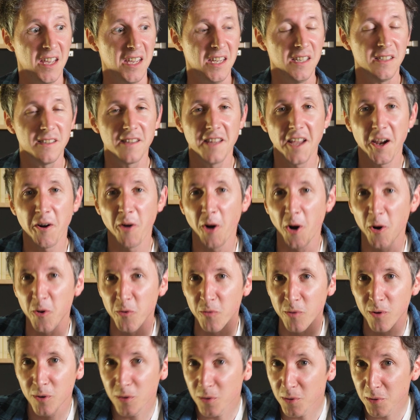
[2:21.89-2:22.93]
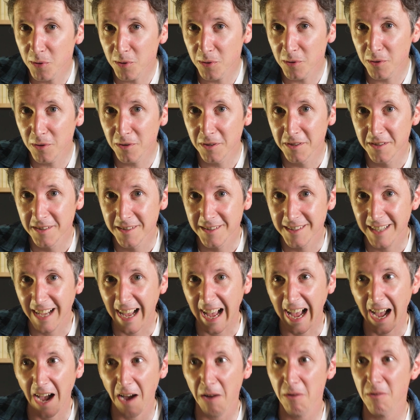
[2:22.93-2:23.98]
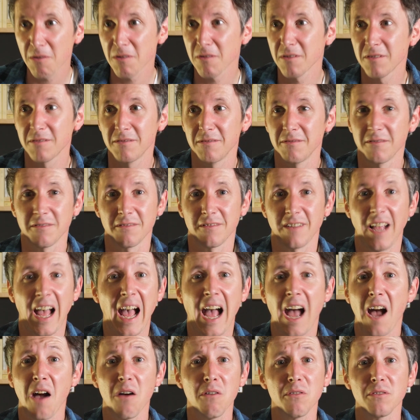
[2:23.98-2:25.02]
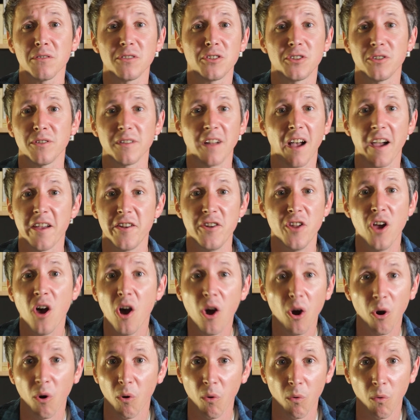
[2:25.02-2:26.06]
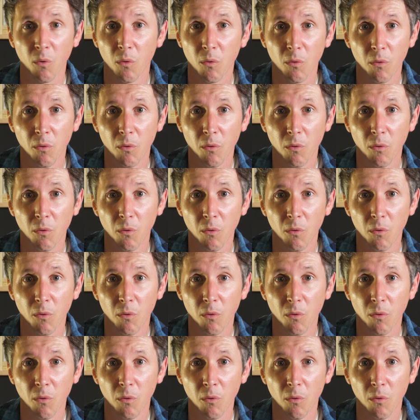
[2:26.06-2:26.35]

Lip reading: is there a rule? How should I know?